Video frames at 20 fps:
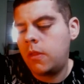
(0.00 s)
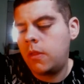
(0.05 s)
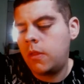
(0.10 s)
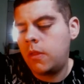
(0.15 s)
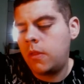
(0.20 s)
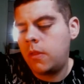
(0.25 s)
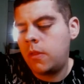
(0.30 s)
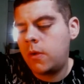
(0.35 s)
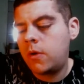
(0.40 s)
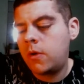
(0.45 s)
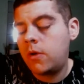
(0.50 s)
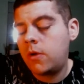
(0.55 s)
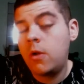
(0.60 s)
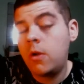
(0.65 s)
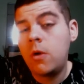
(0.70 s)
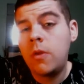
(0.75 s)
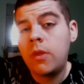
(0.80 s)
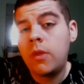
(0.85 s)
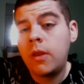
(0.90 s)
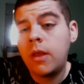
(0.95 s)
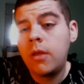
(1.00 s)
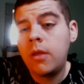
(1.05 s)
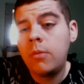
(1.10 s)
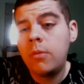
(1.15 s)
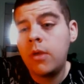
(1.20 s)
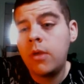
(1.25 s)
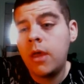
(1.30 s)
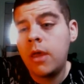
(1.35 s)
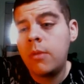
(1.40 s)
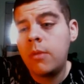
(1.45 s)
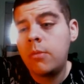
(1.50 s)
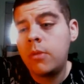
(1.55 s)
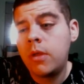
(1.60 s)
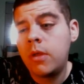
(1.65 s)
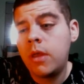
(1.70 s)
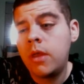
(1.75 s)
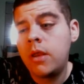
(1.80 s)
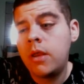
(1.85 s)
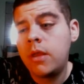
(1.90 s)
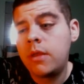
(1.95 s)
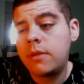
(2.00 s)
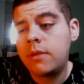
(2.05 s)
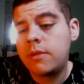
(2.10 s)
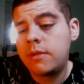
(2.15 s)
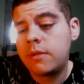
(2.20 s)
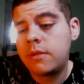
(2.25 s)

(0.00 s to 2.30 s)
they're gonna know that I'm in it